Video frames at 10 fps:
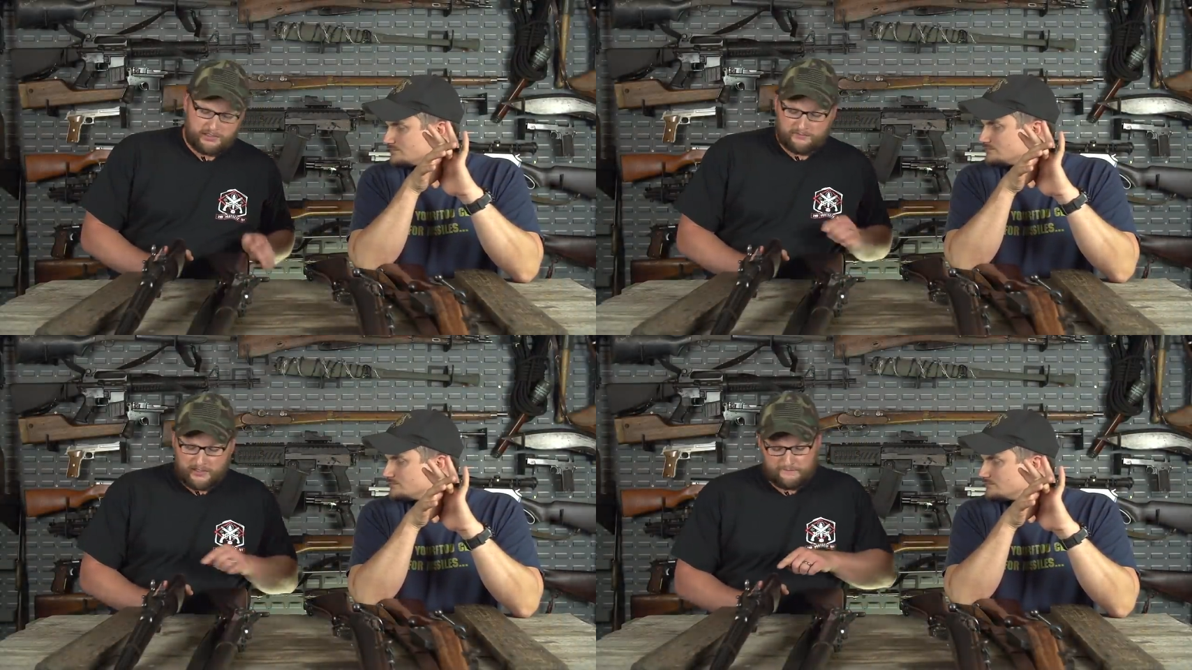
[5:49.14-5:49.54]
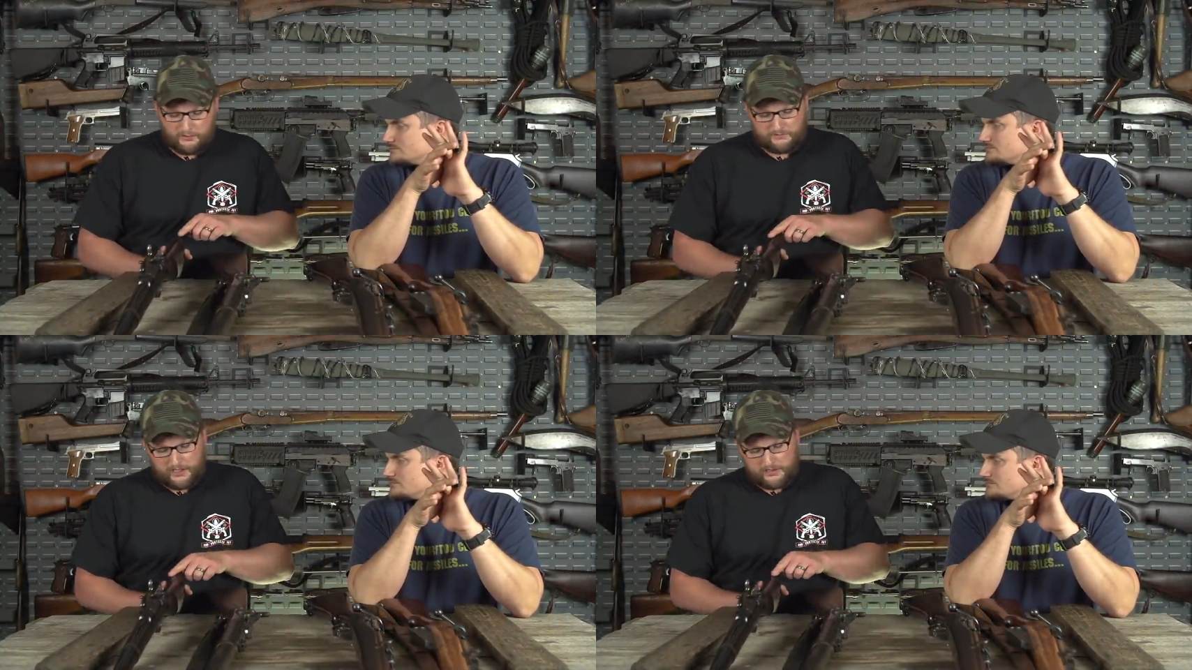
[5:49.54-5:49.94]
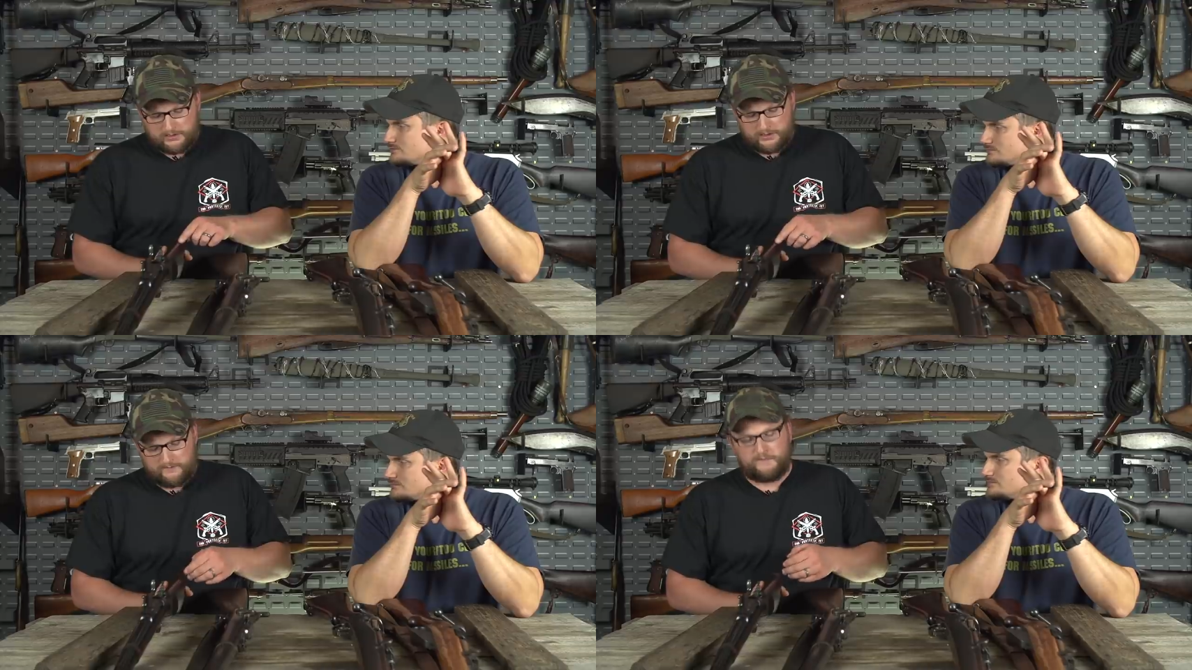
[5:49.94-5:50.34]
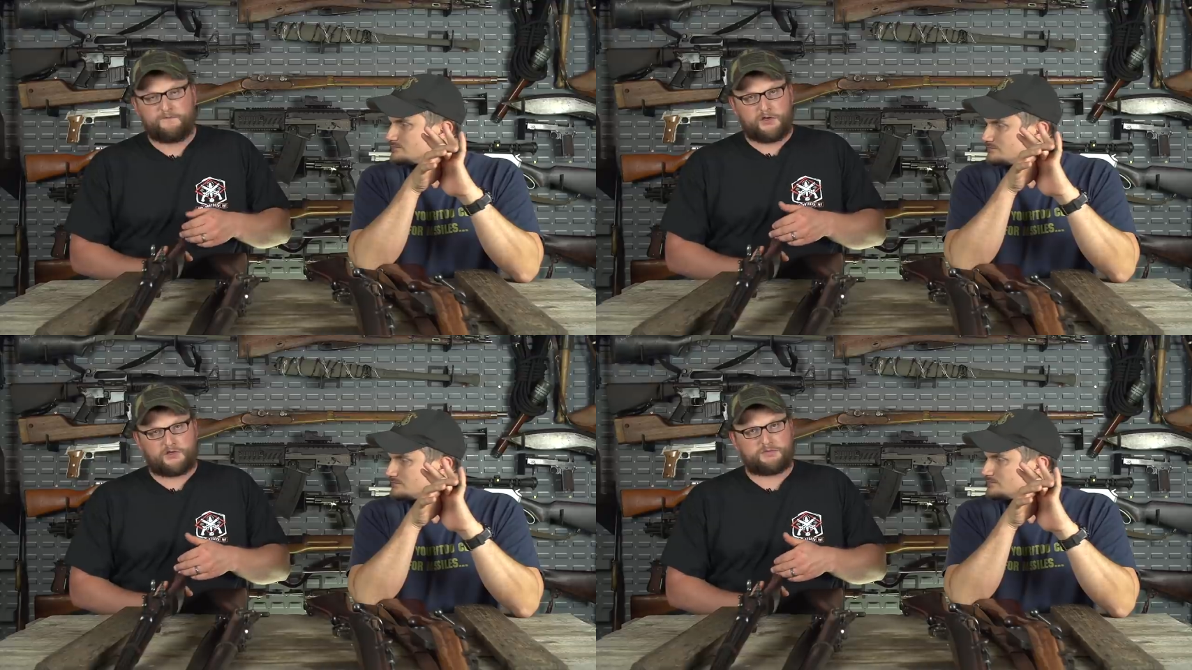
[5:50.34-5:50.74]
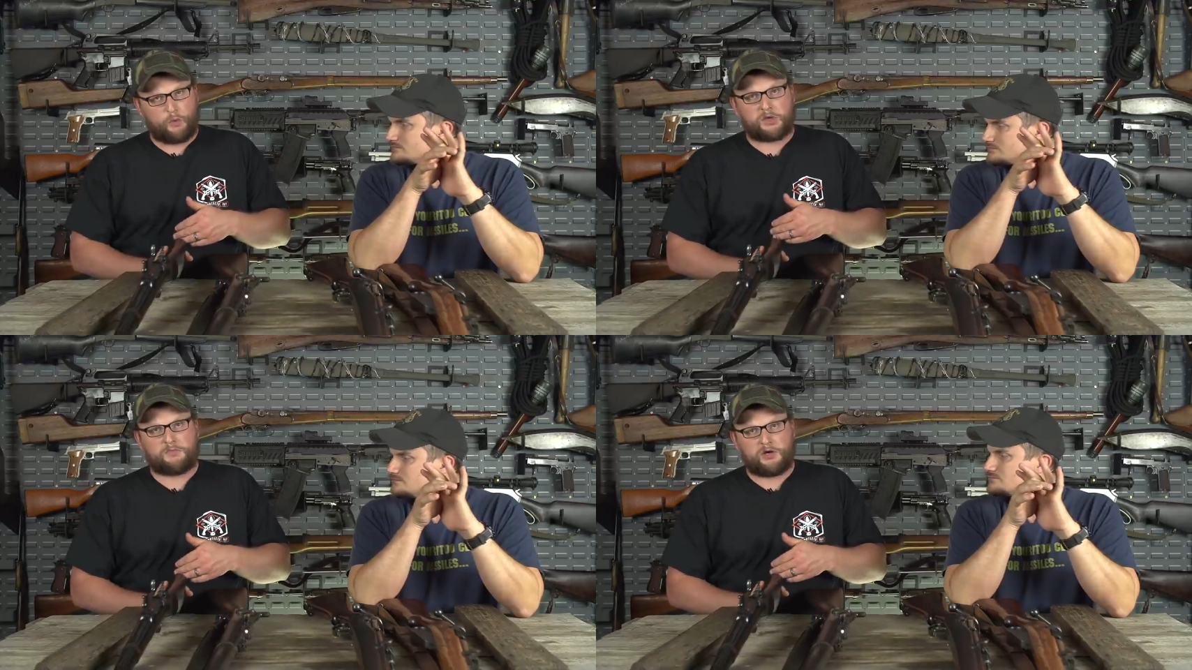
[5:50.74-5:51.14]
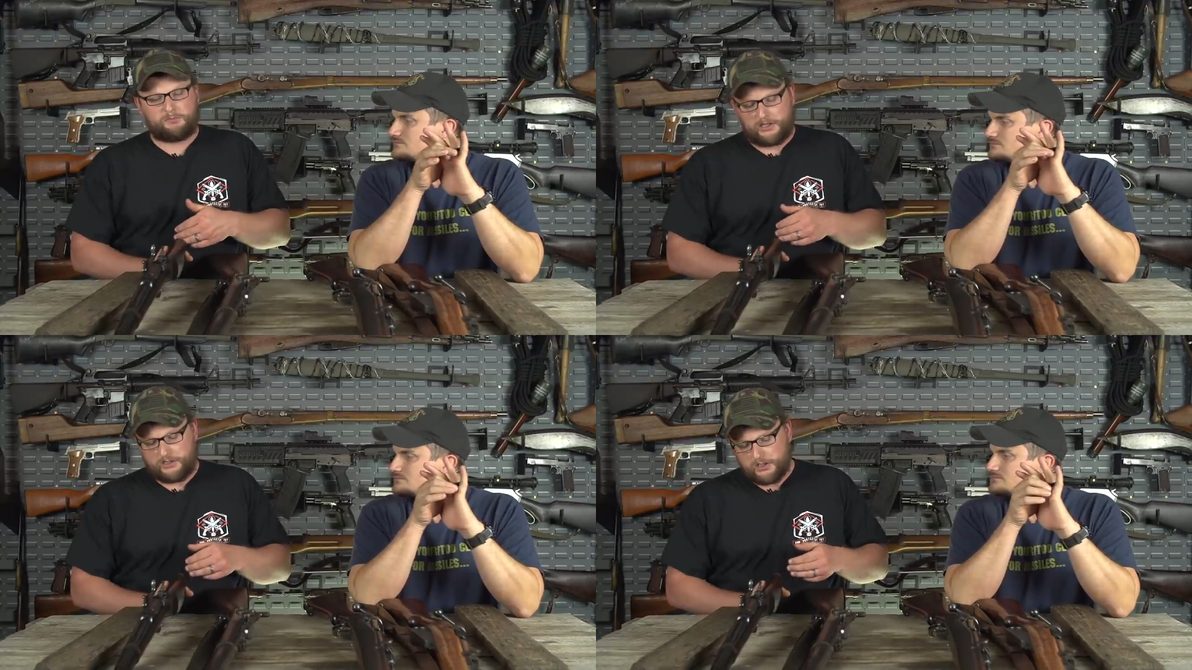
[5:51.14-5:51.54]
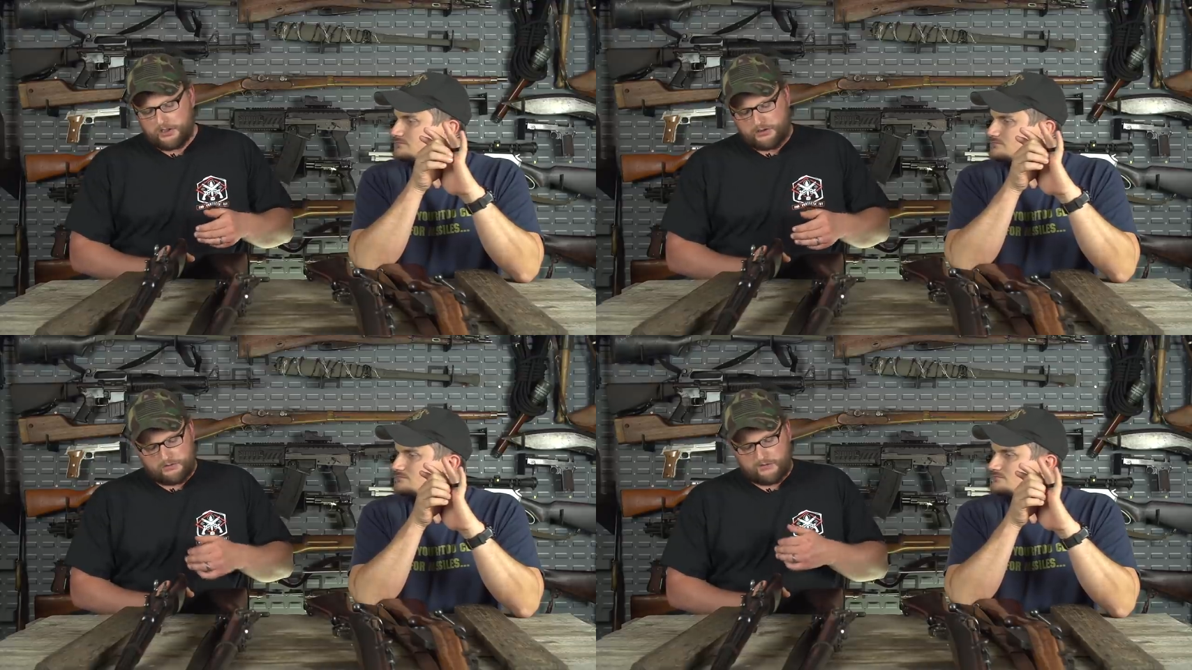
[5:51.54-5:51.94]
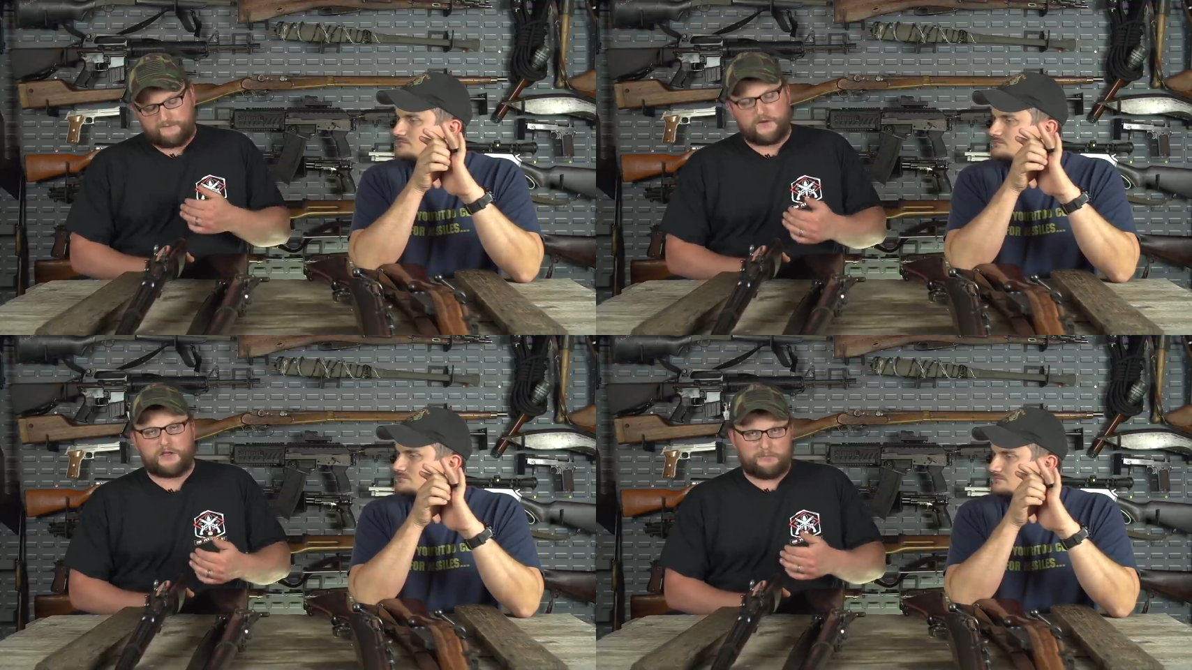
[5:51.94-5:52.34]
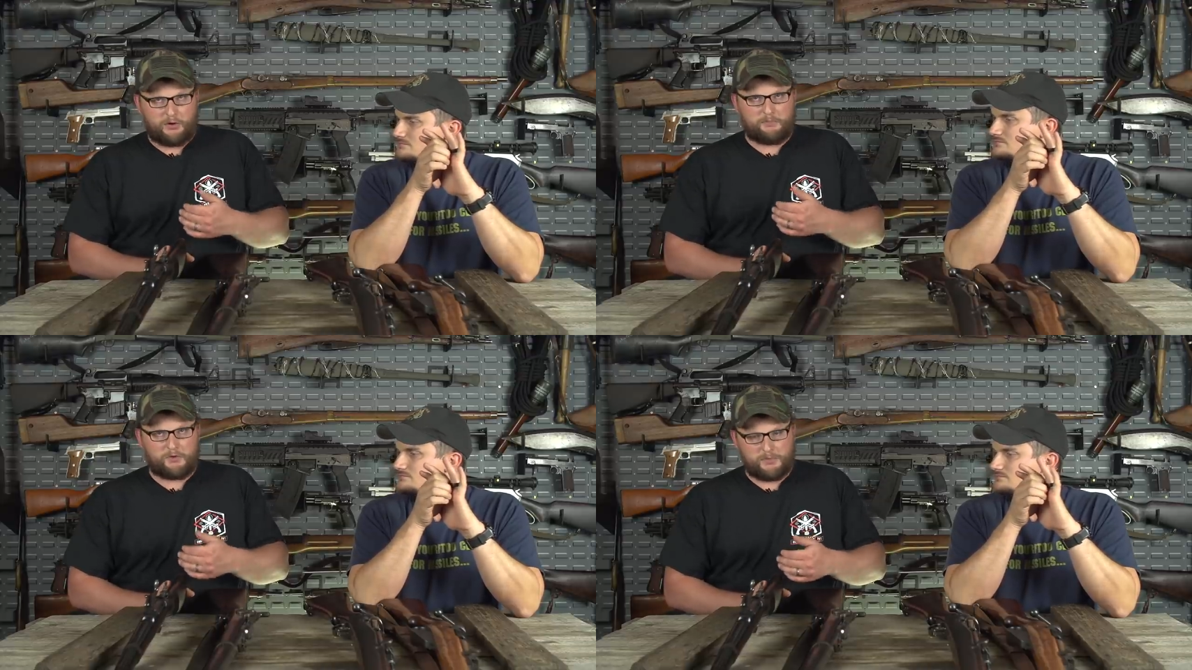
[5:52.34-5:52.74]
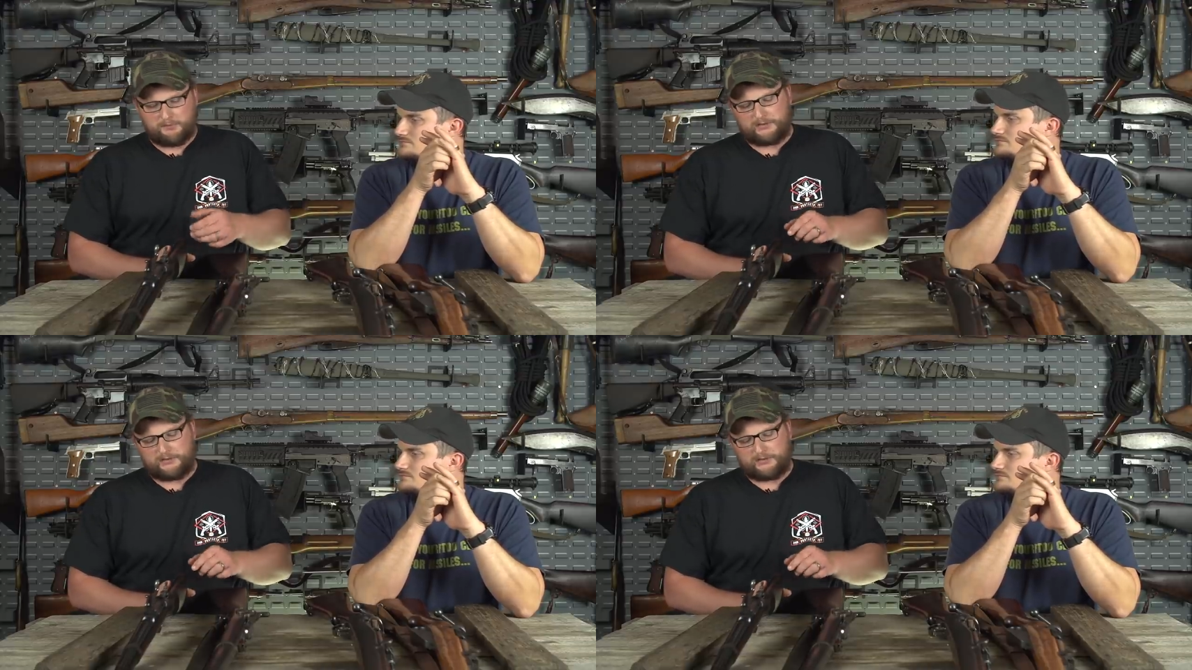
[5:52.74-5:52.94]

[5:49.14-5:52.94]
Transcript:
Speaker 1: in, they fill that in and then fit a sporting butt plate. You could fit the proper butt